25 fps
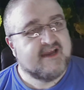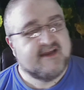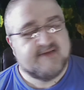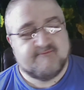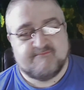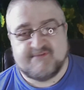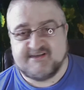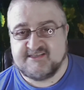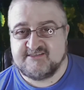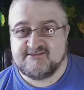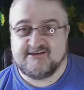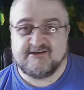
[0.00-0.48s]

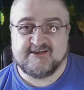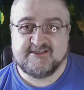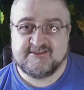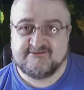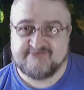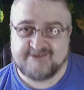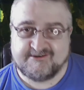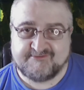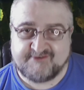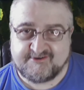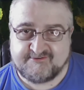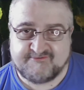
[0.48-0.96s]
But it's still a
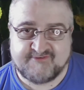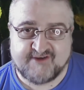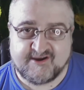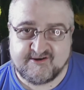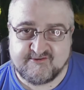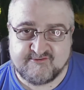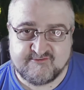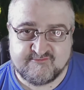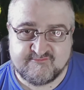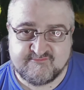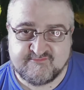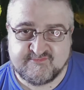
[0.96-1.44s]
terrific
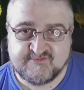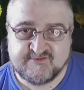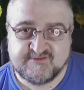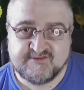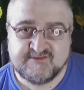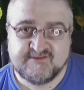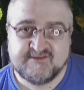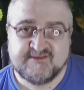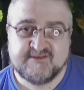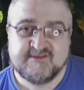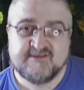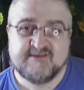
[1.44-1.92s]
film.
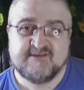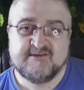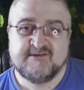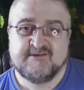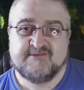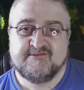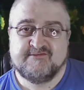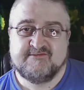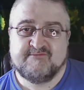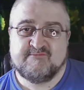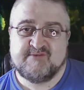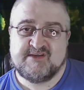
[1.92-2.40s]

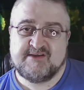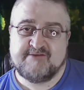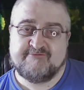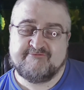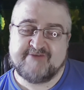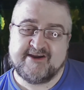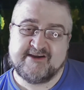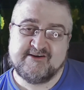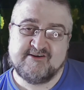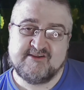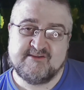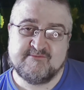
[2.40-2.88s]
When you
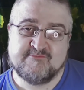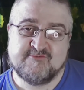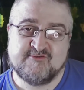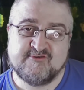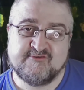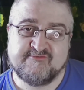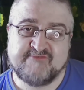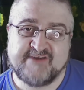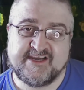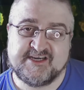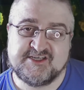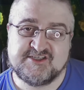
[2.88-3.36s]
find that the
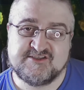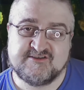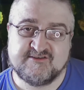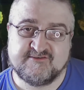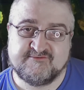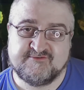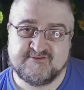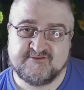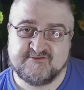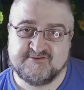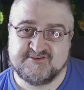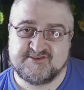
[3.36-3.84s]
motivation of
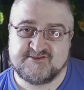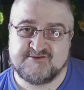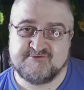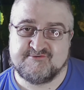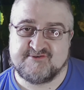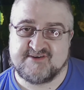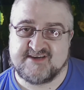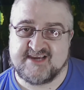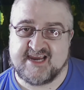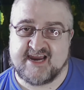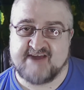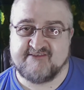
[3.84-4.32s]
the Louis Koo
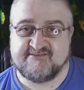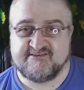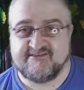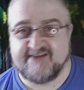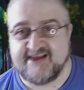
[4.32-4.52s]
character